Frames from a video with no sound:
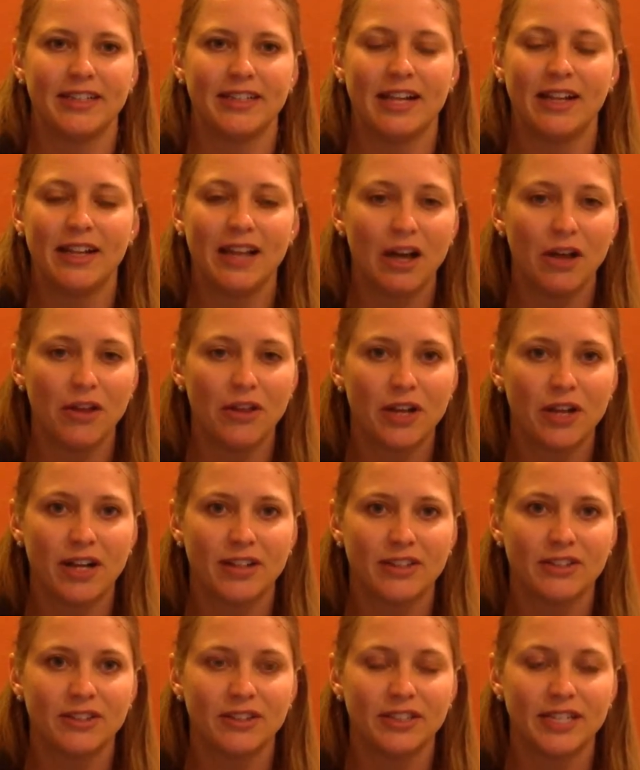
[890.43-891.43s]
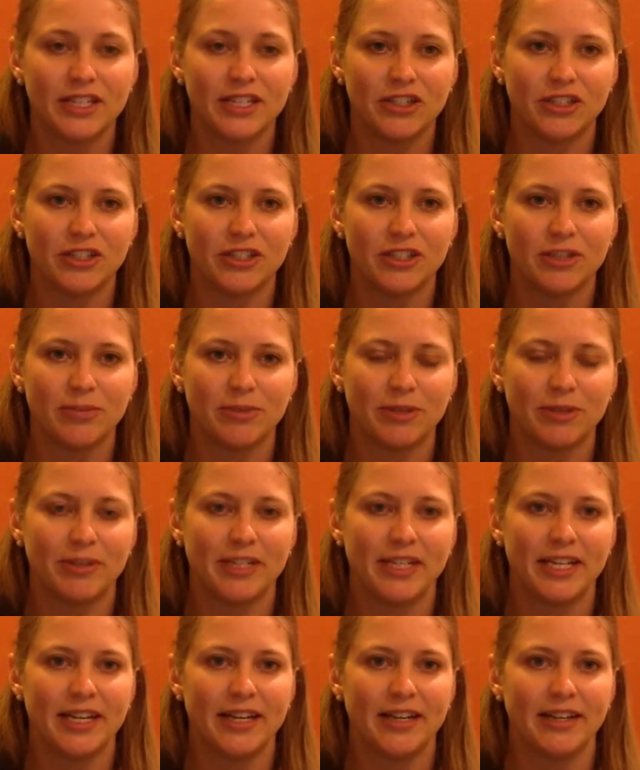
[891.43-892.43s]
telehealth consultations where we
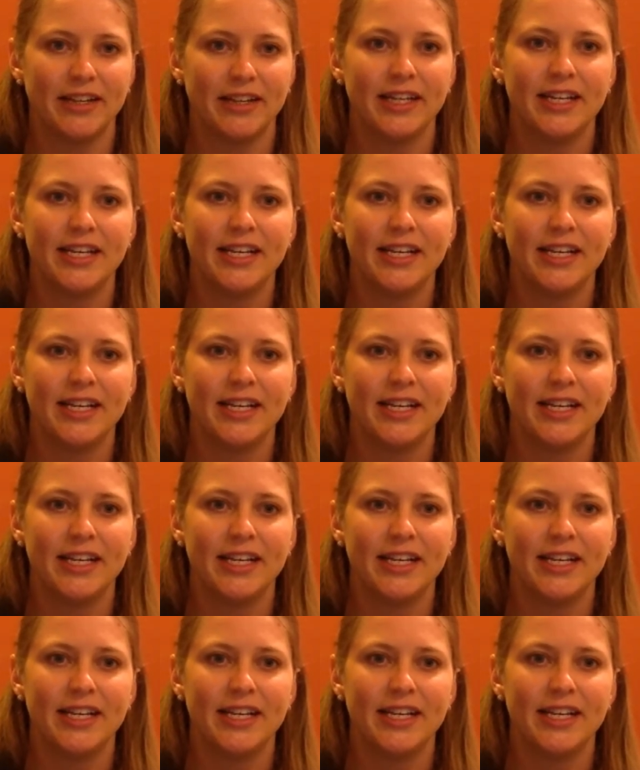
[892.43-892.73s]
can